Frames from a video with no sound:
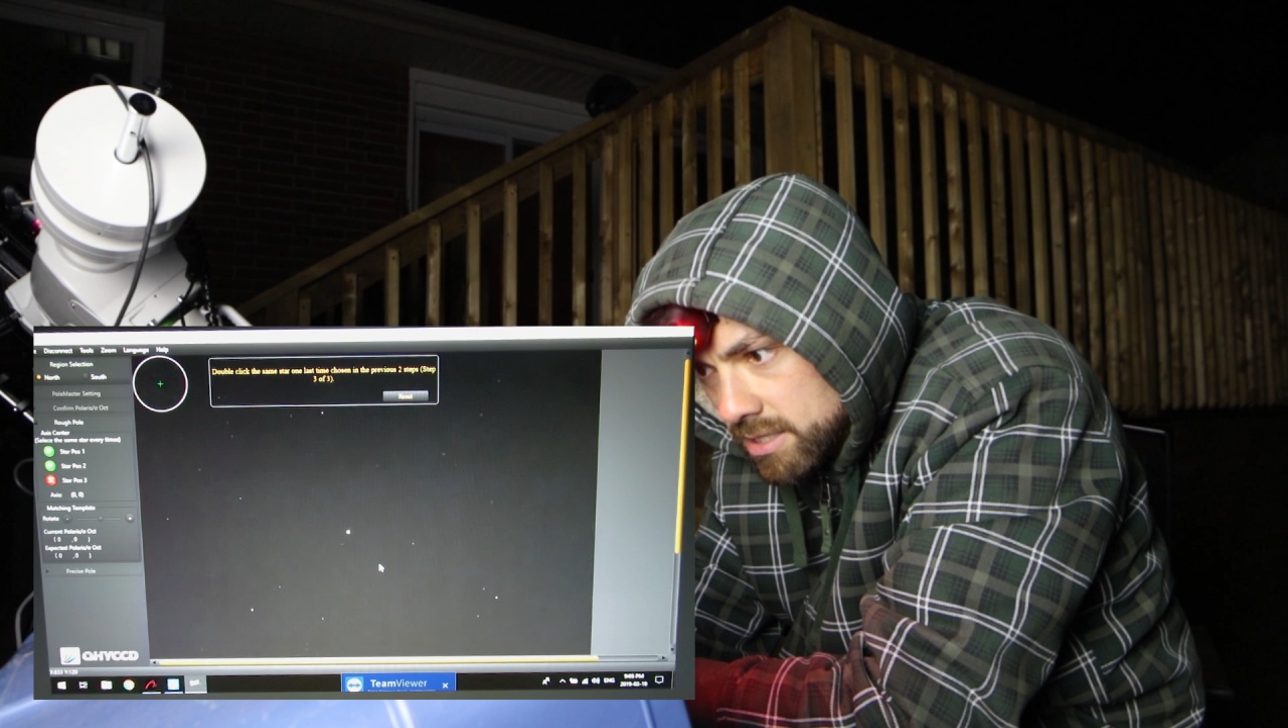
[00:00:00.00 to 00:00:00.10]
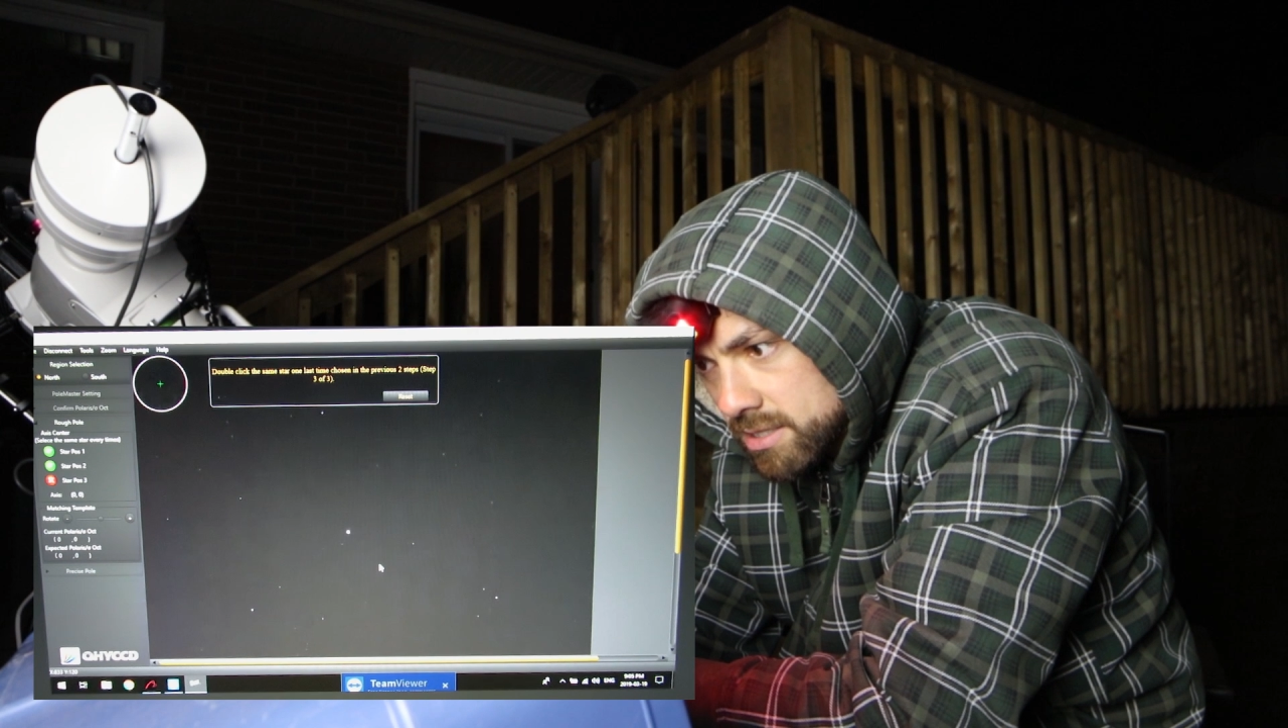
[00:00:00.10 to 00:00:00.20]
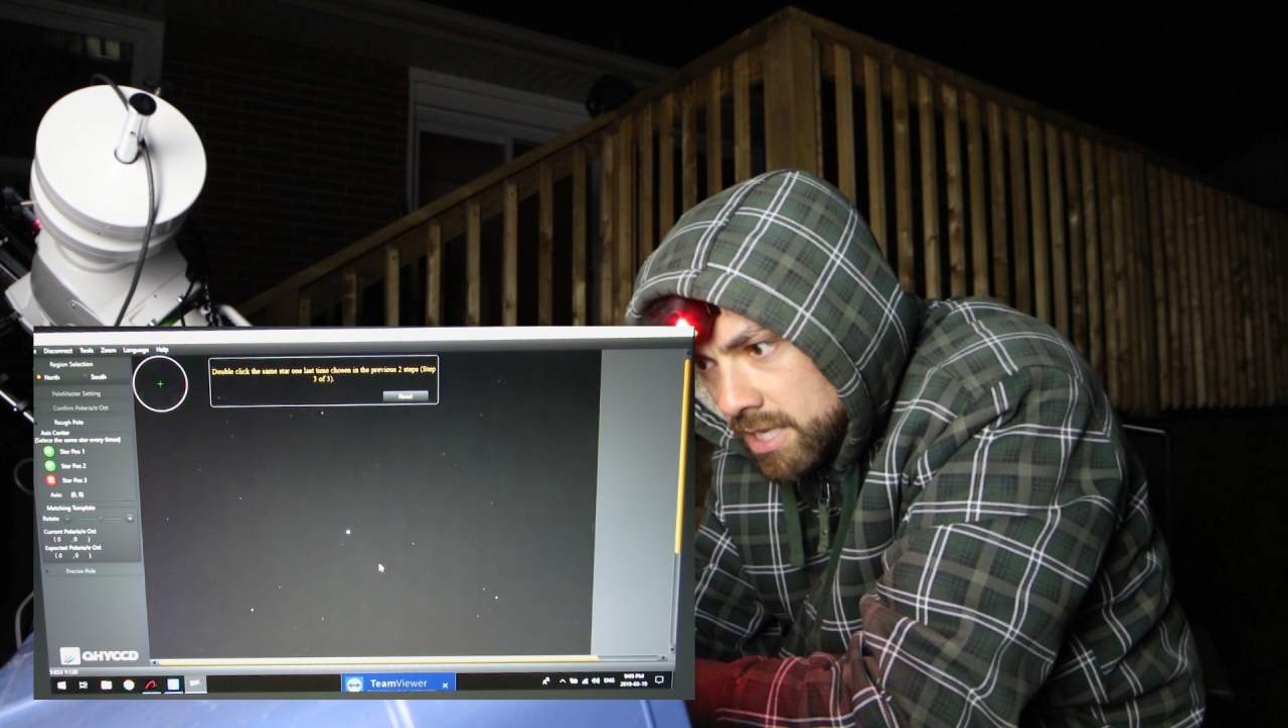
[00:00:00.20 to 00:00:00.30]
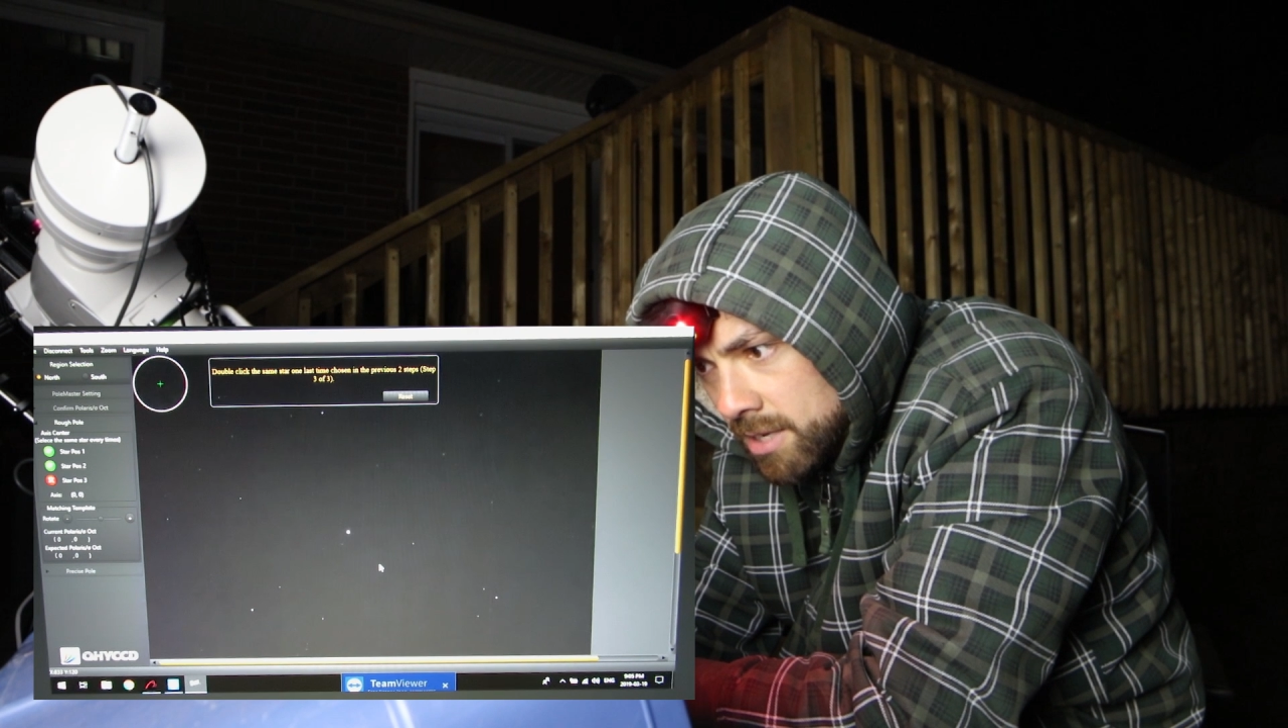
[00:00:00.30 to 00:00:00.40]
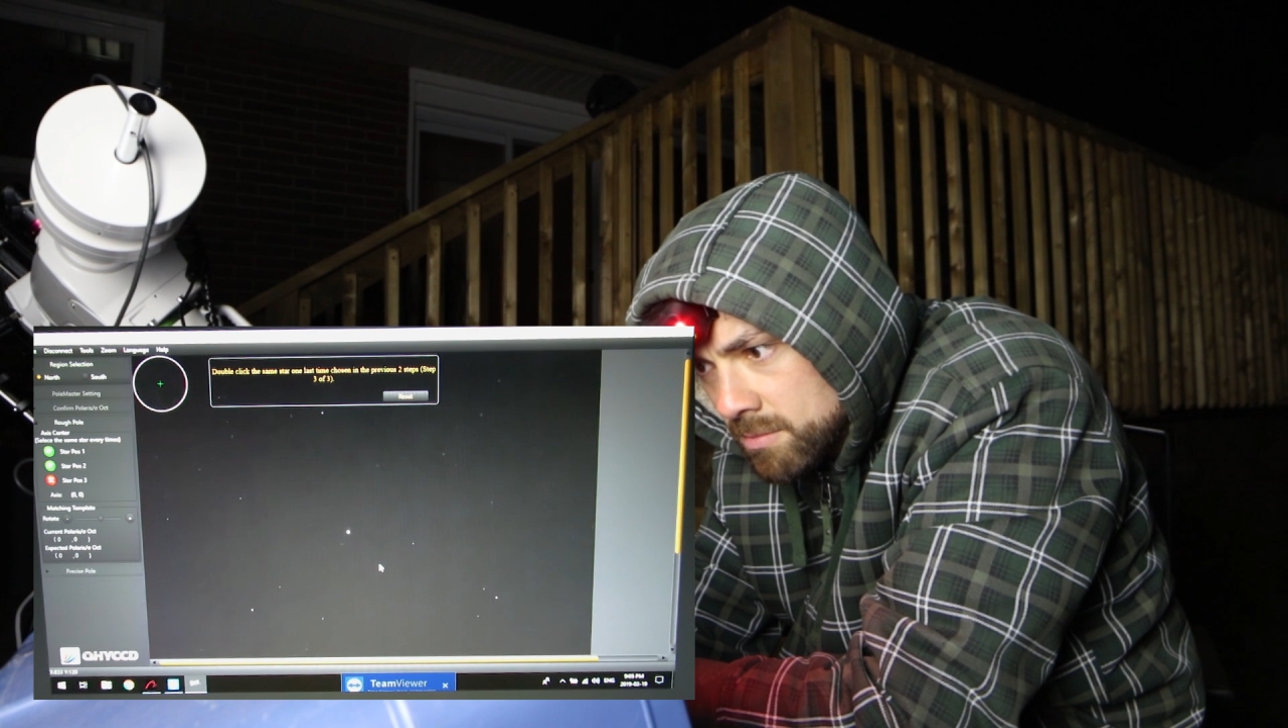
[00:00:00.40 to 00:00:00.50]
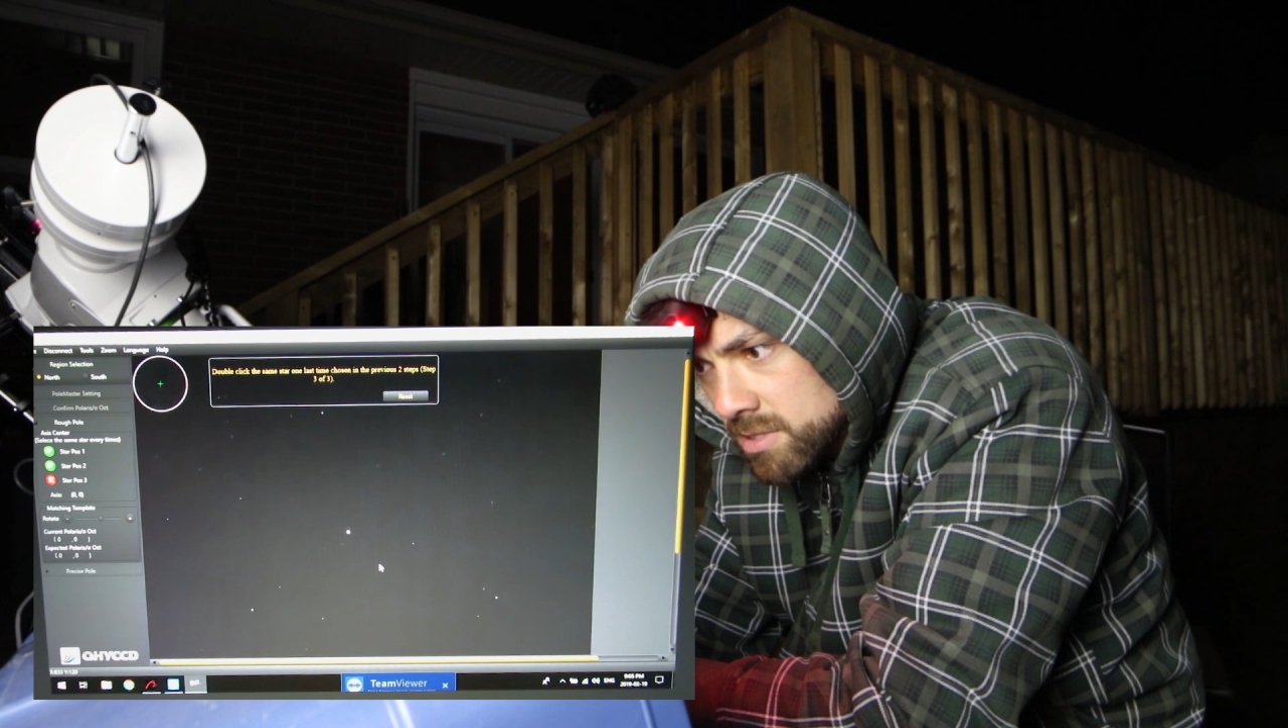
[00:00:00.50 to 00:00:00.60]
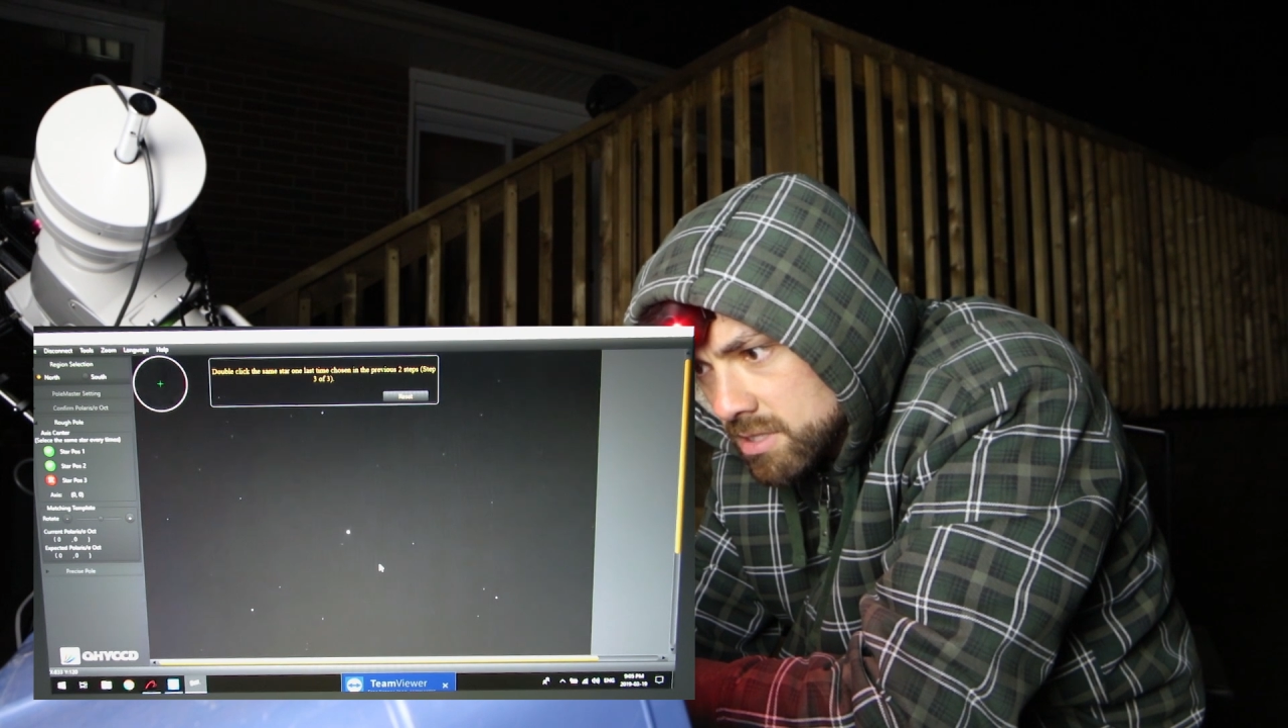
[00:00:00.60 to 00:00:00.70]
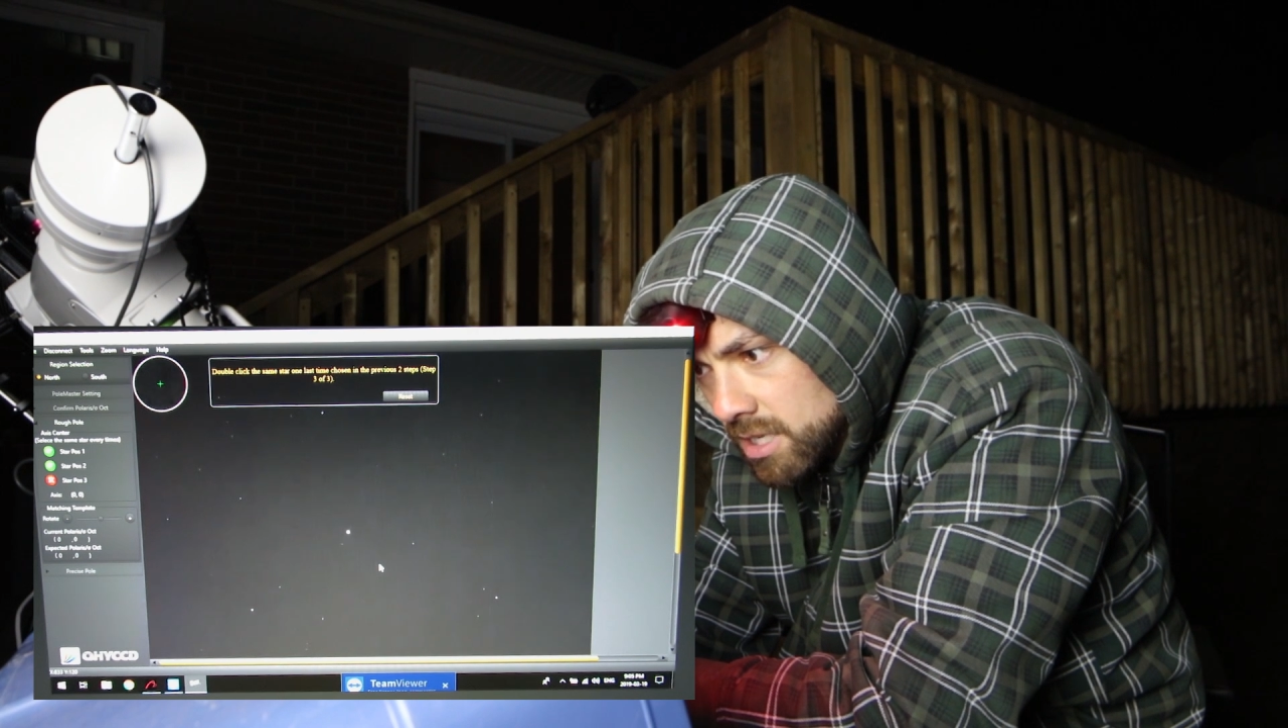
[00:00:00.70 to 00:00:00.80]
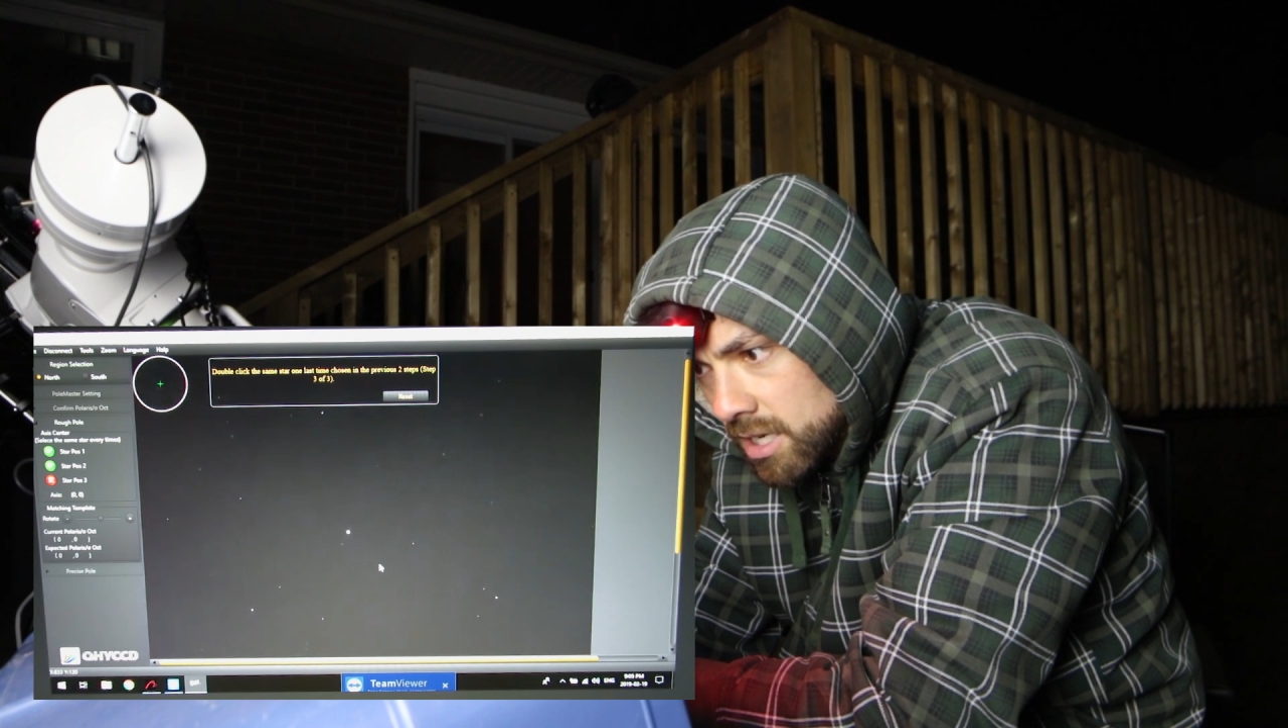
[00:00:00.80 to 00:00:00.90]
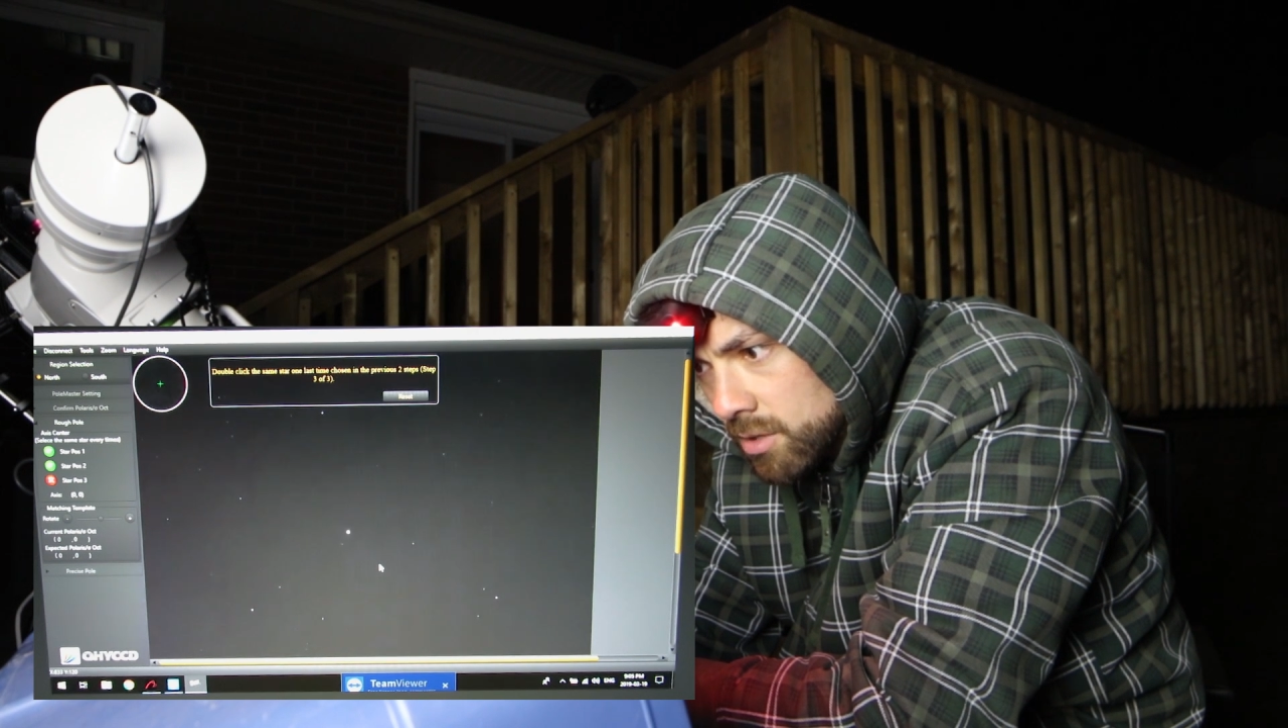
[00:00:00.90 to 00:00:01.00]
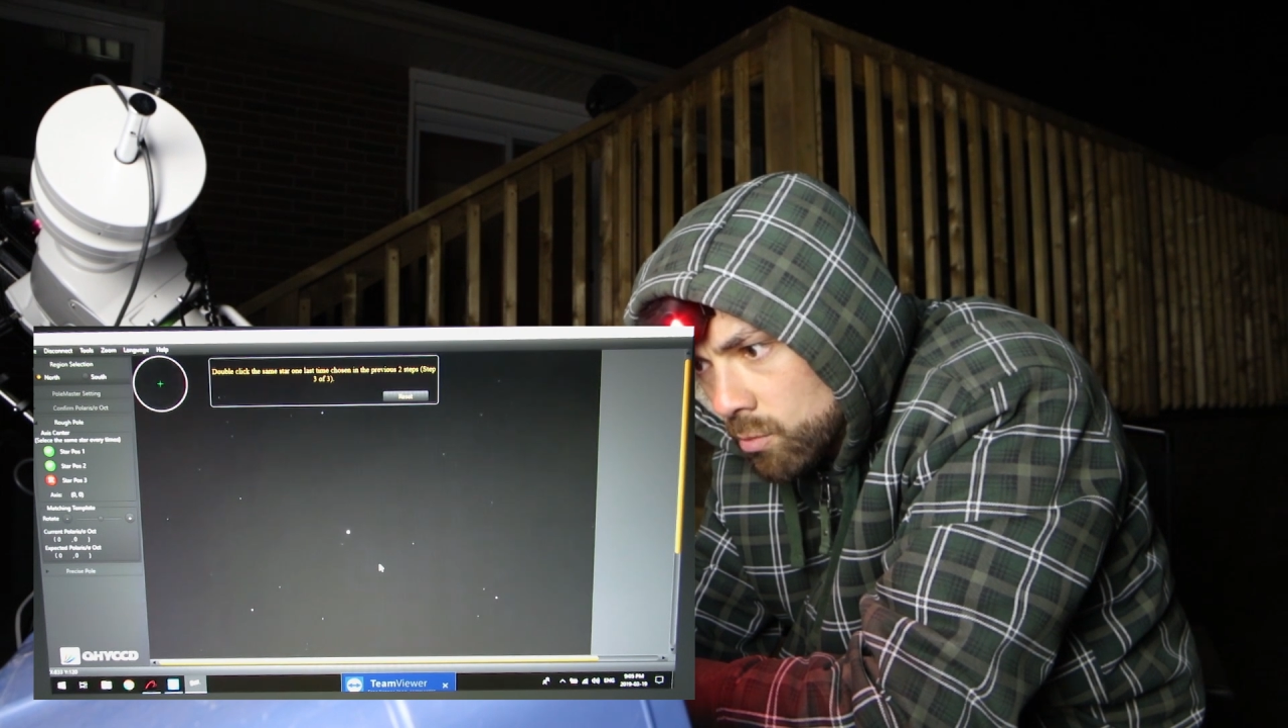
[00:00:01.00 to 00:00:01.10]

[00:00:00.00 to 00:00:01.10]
same star